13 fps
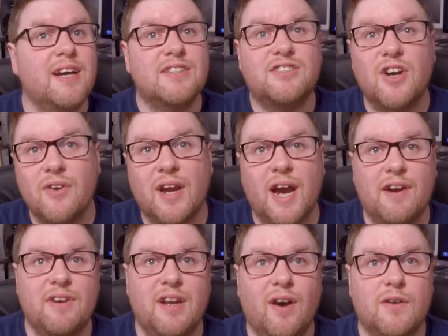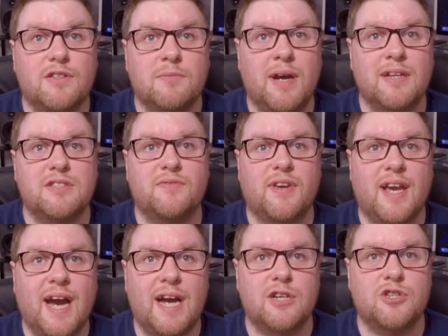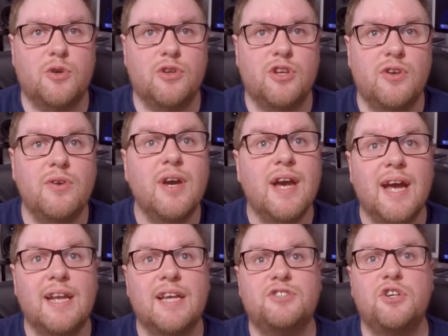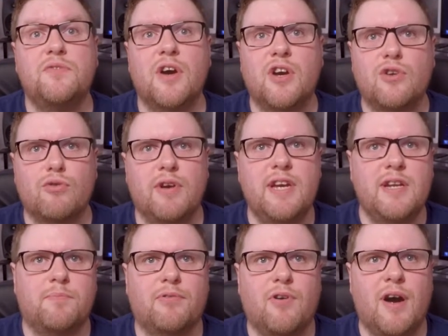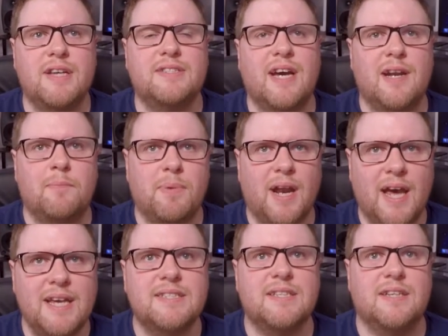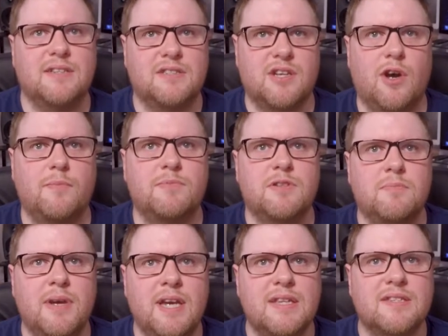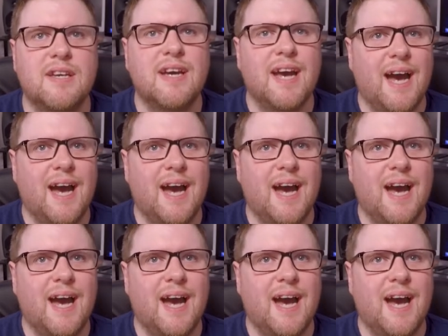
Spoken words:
Don't carry large amounts of cash on you unless you've agreed a price and a place and a time to meet.